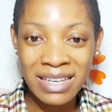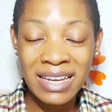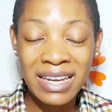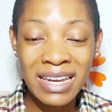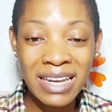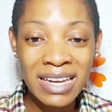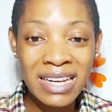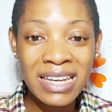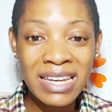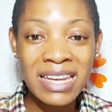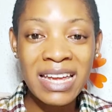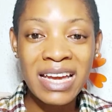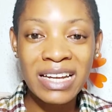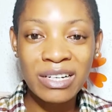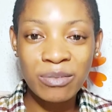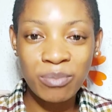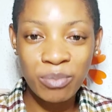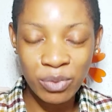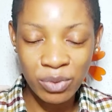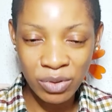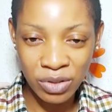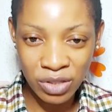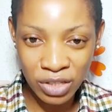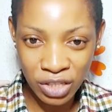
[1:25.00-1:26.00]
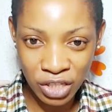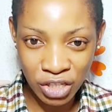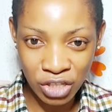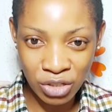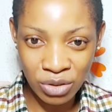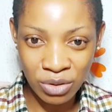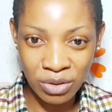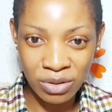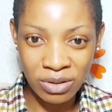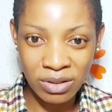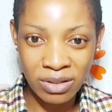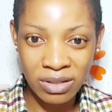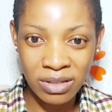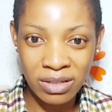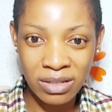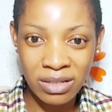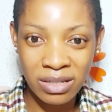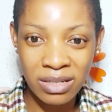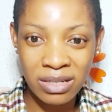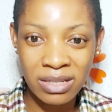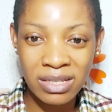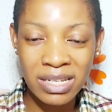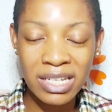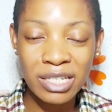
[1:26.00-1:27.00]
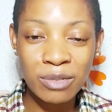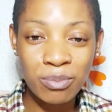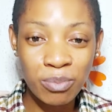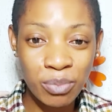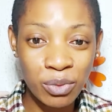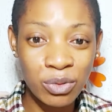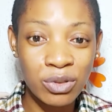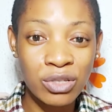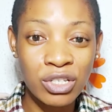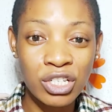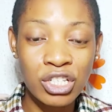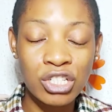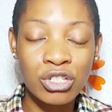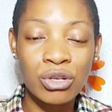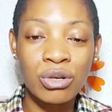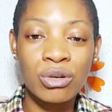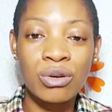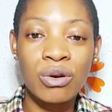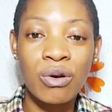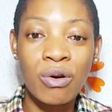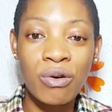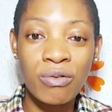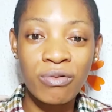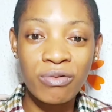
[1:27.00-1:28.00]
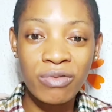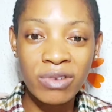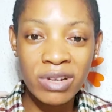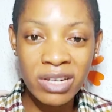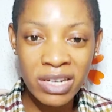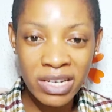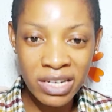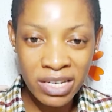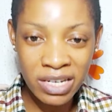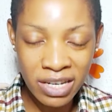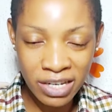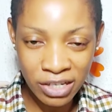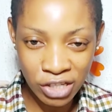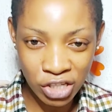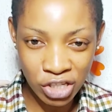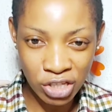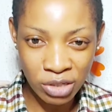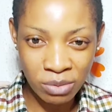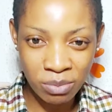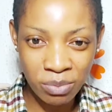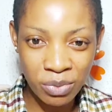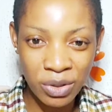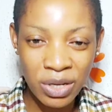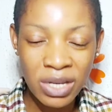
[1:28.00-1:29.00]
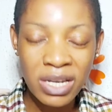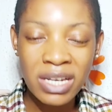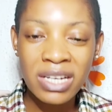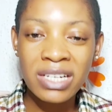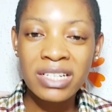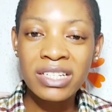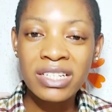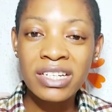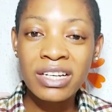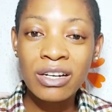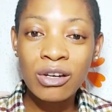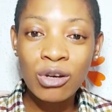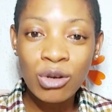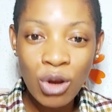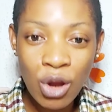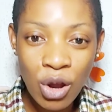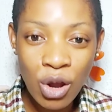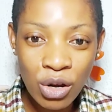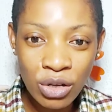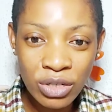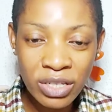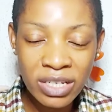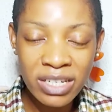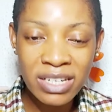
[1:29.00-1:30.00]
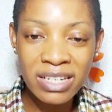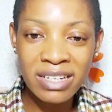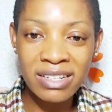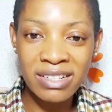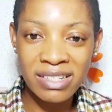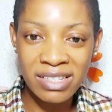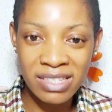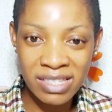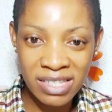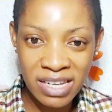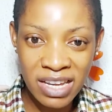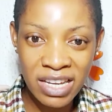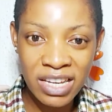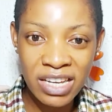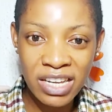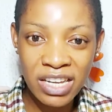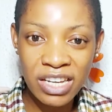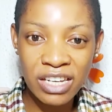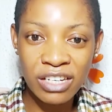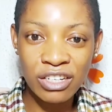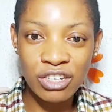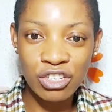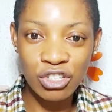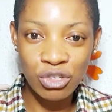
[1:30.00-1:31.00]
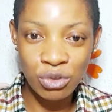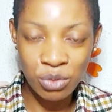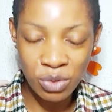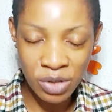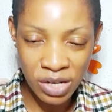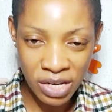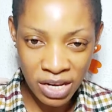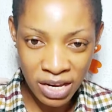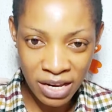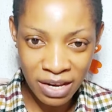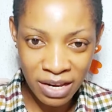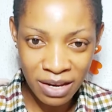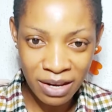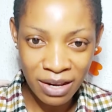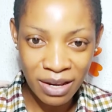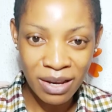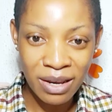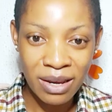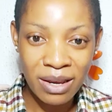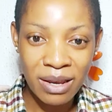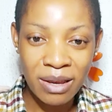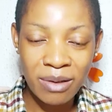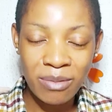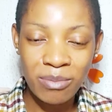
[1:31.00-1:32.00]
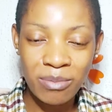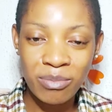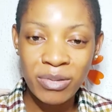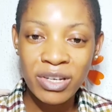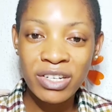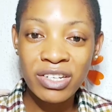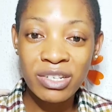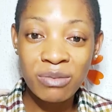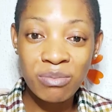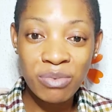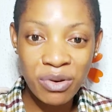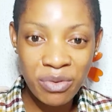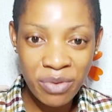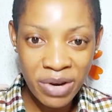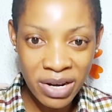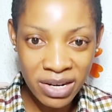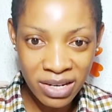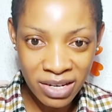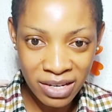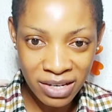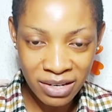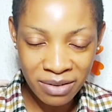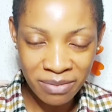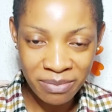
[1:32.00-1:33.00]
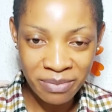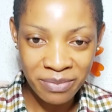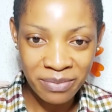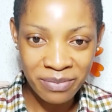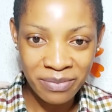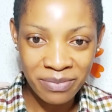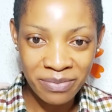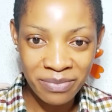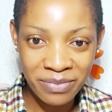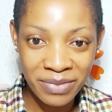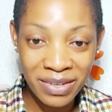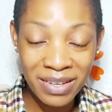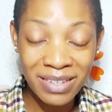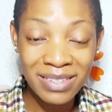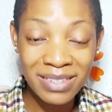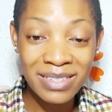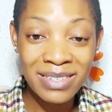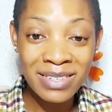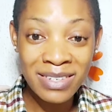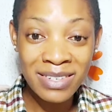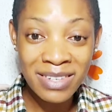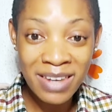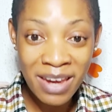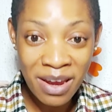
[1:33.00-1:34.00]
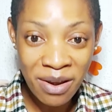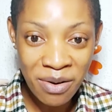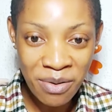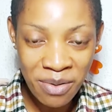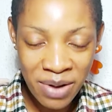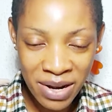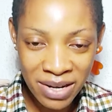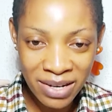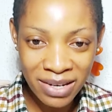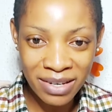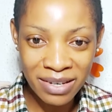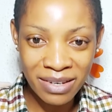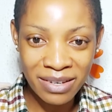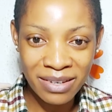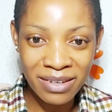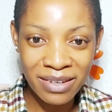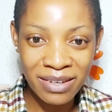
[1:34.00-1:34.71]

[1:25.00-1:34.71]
in that position, that position of leadership. The Lord is taking you there. Please be ready. Stay ready